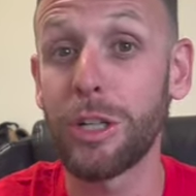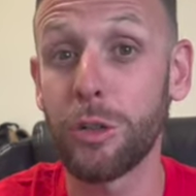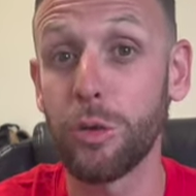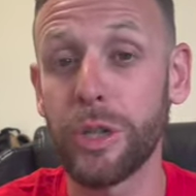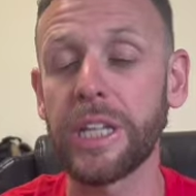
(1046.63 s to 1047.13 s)
to
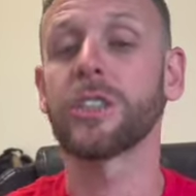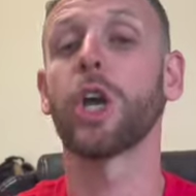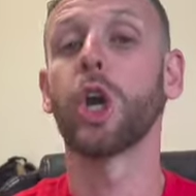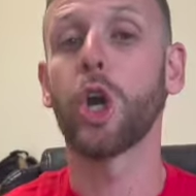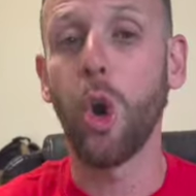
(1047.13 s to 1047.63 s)
do things
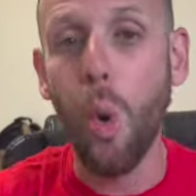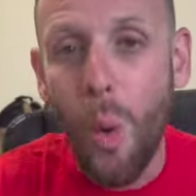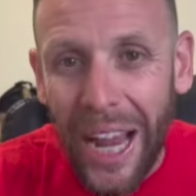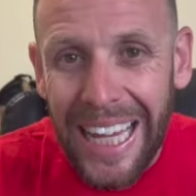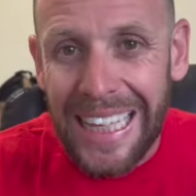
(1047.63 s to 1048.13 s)

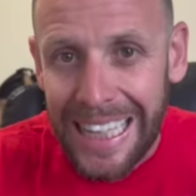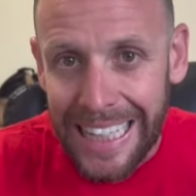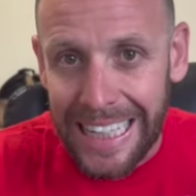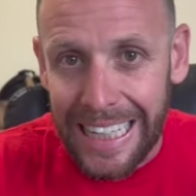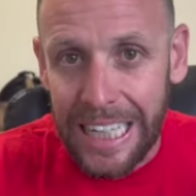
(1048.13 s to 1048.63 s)
quickly.